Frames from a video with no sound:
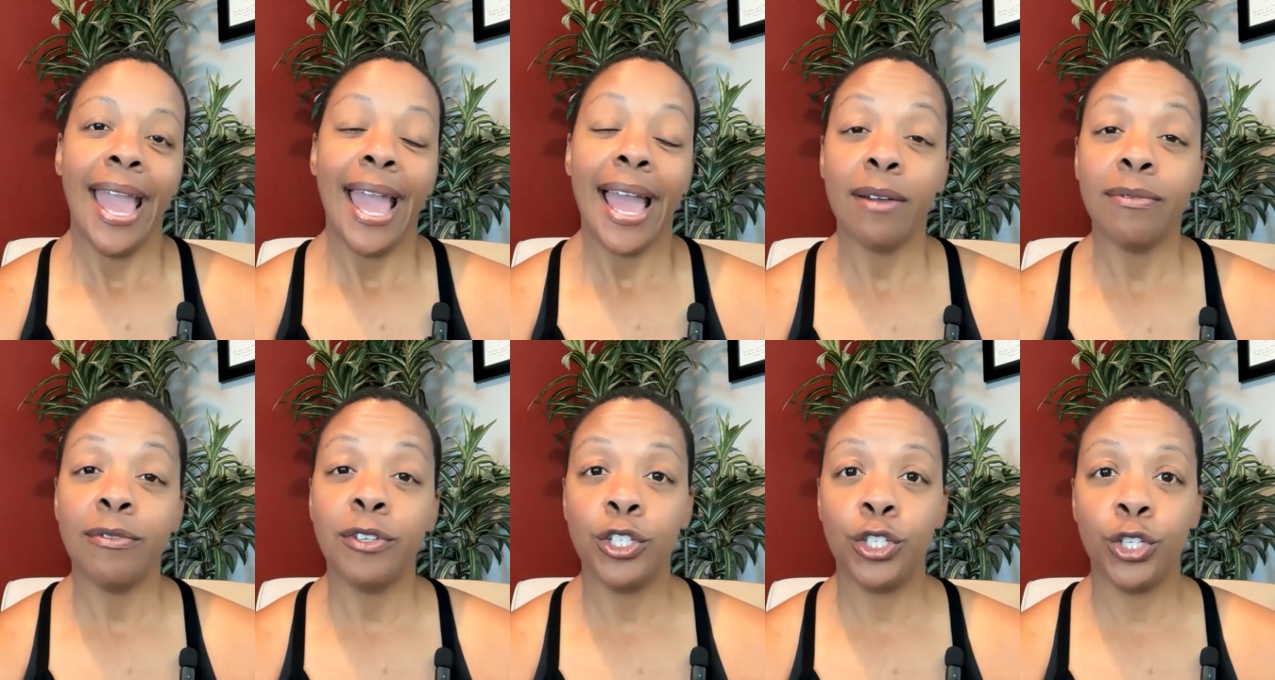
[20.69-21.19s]

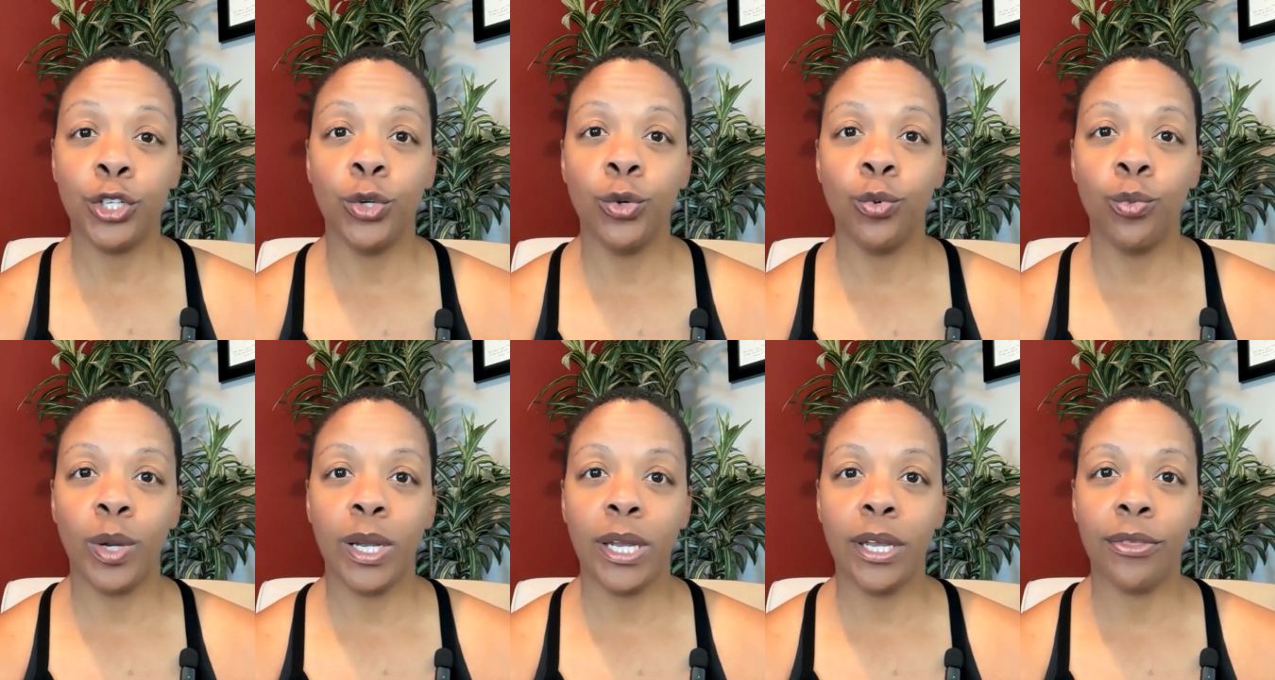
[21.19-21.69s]
have to
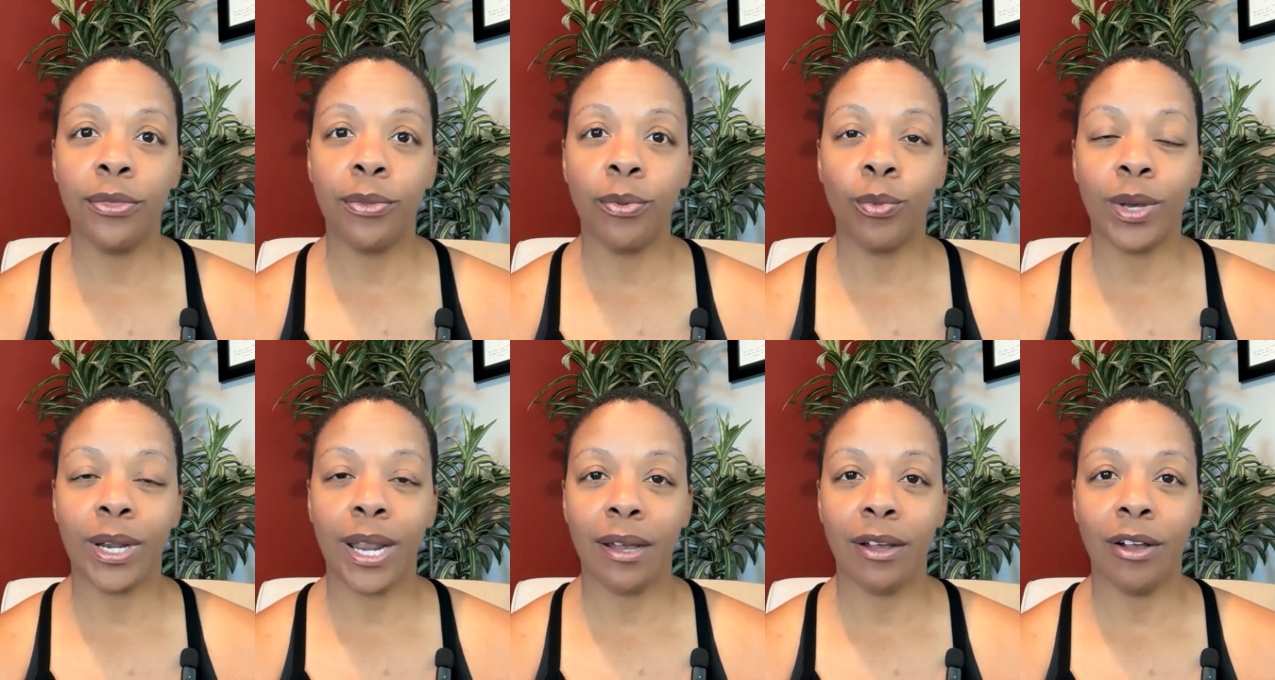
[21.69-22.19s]
do with
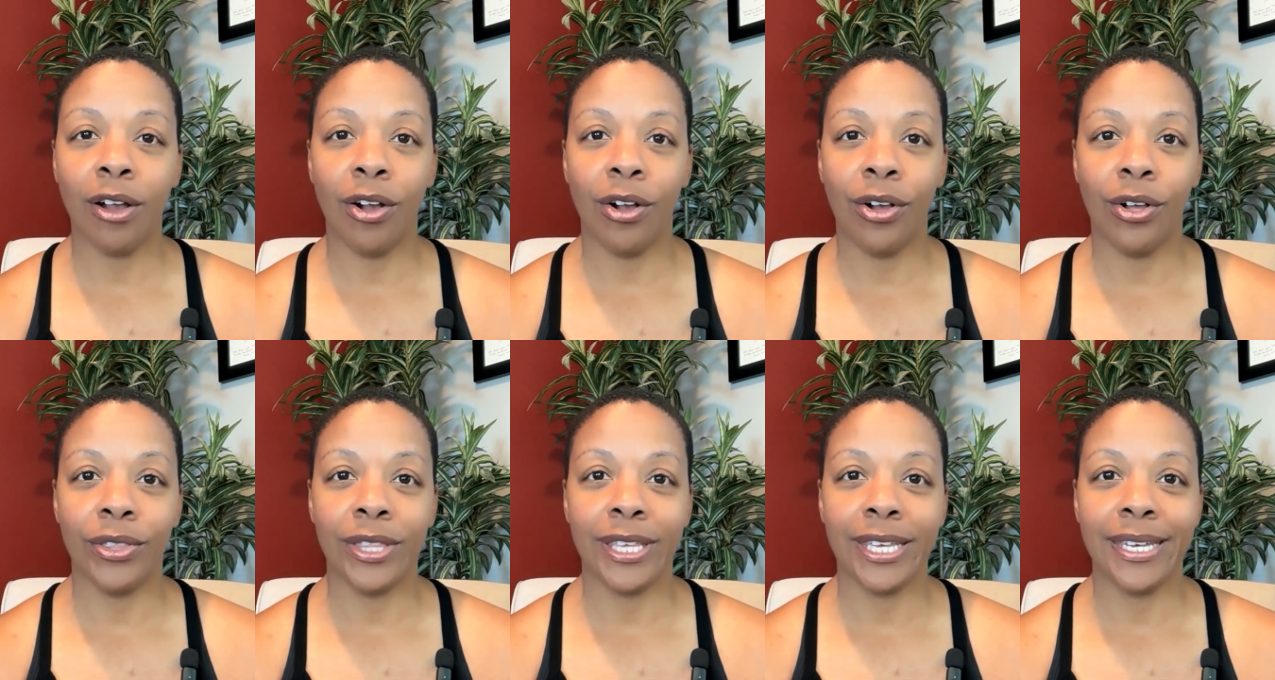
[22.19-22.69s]
what I
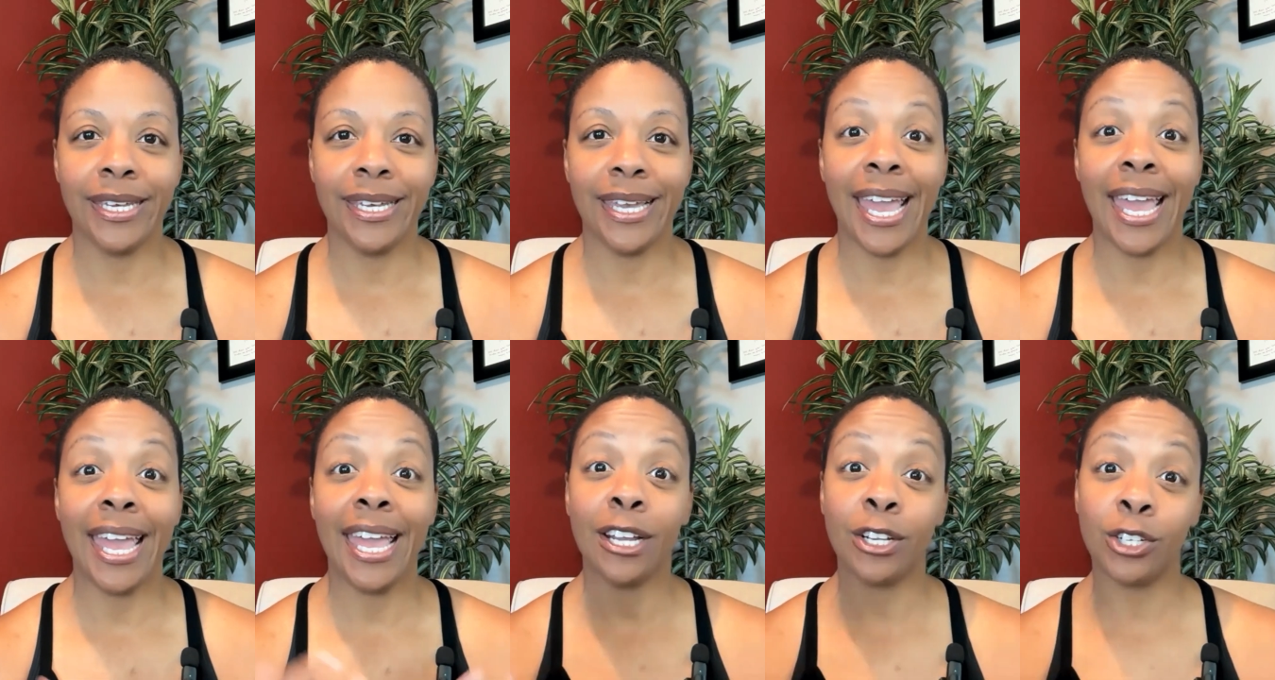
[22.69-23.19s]
call
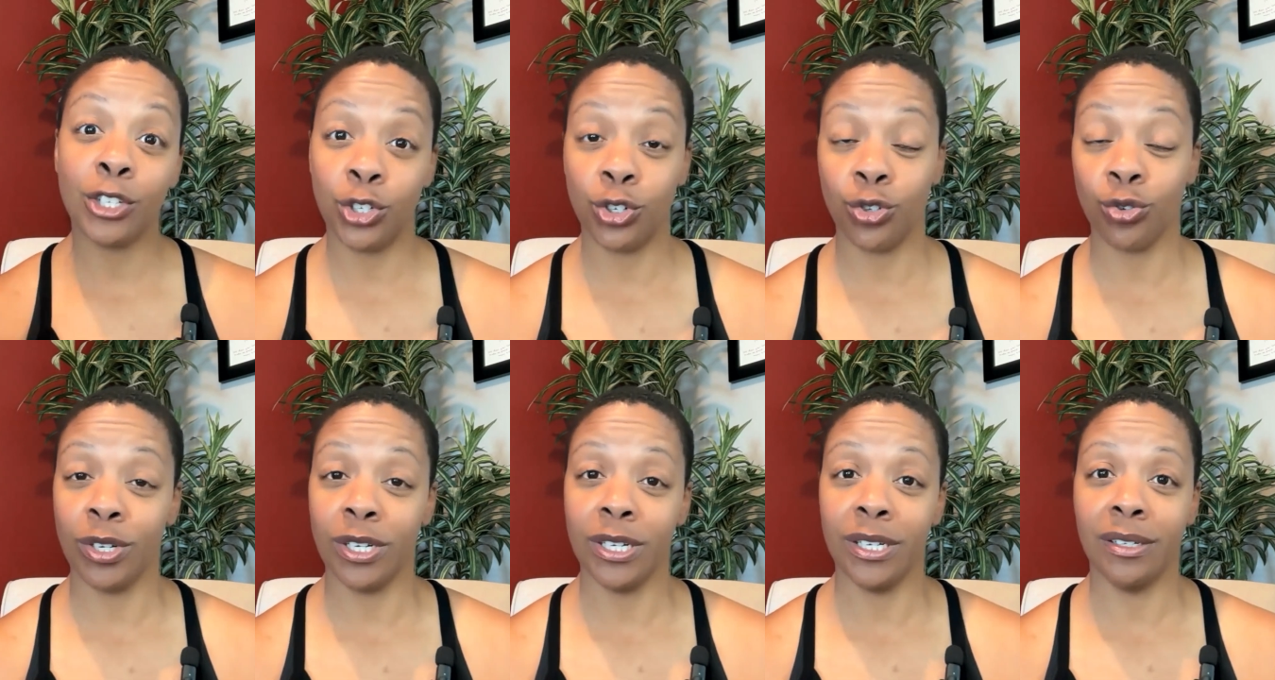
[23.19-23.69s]
the
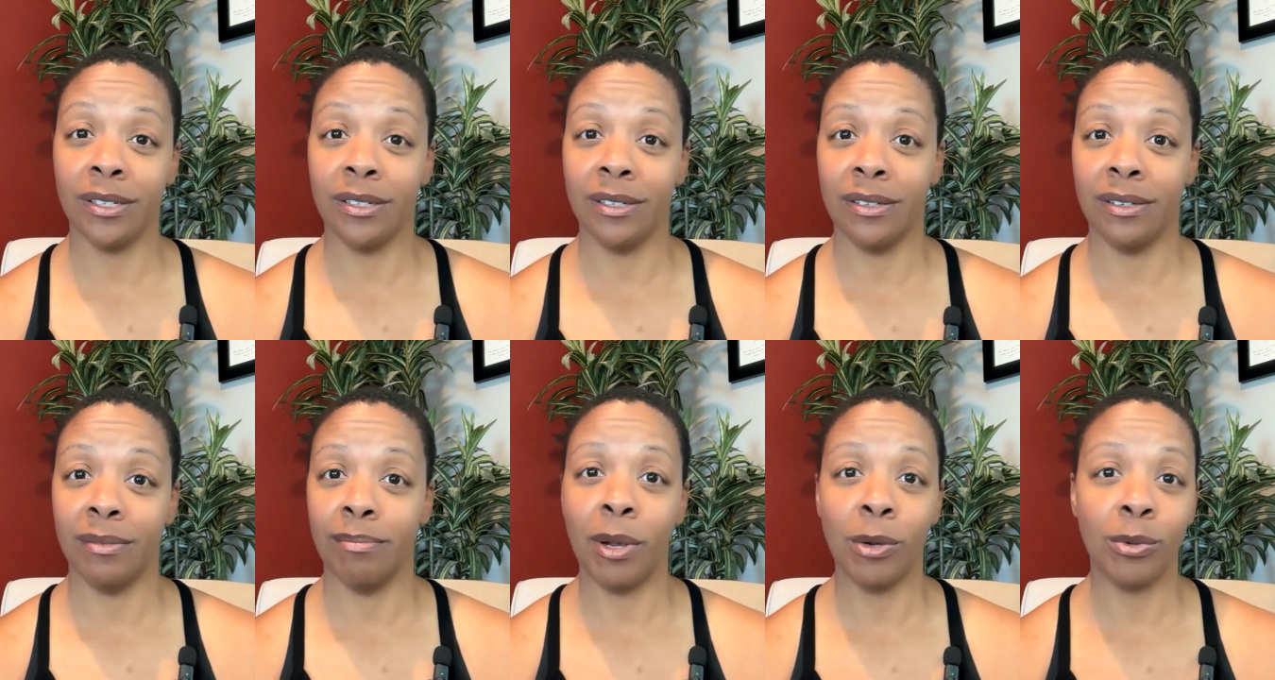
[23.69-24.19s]
extra